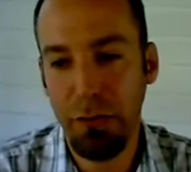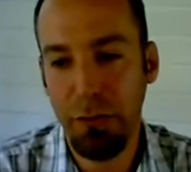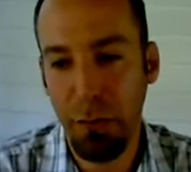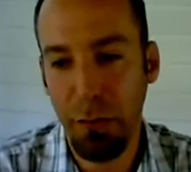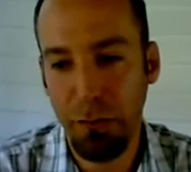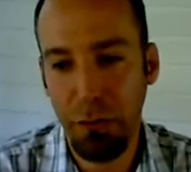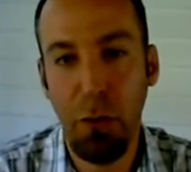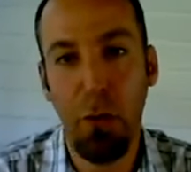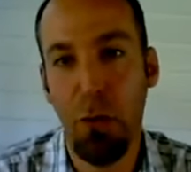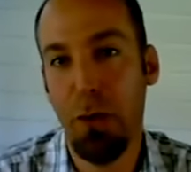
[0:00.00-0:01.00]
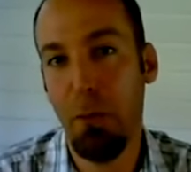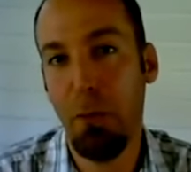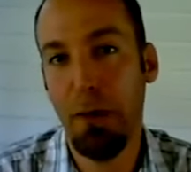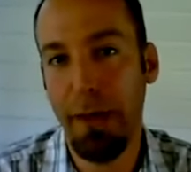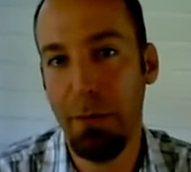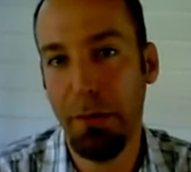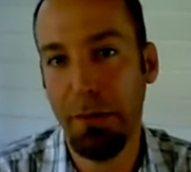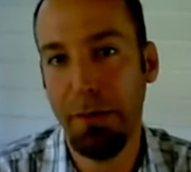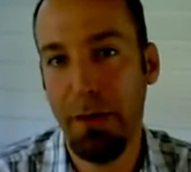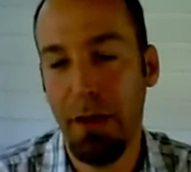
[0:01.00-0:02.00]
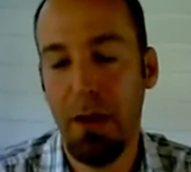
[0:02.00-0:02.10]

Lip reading: those 2 or more labels.